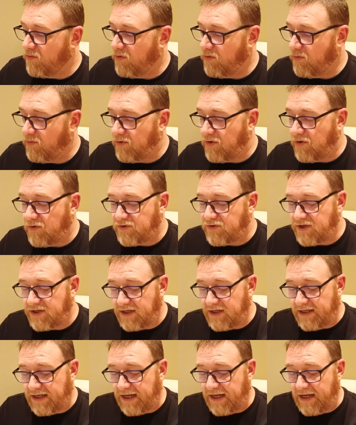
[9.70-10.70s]
what we're on to
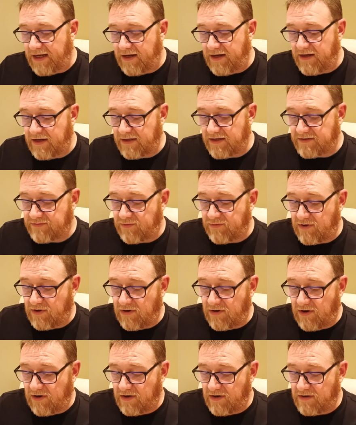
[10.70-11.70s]
today is we're
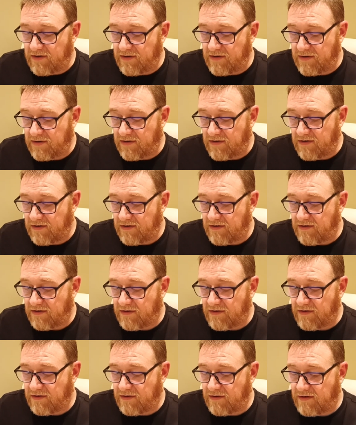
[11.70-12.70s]
on
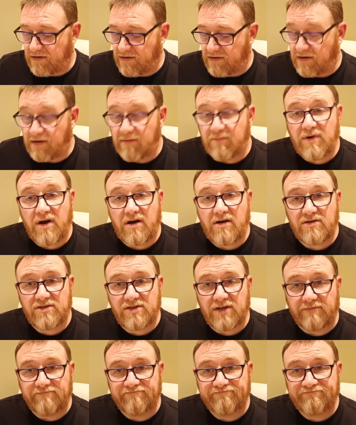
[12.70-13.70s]
a
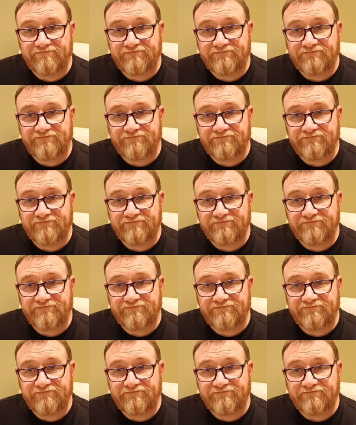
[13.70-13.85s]
Berkshire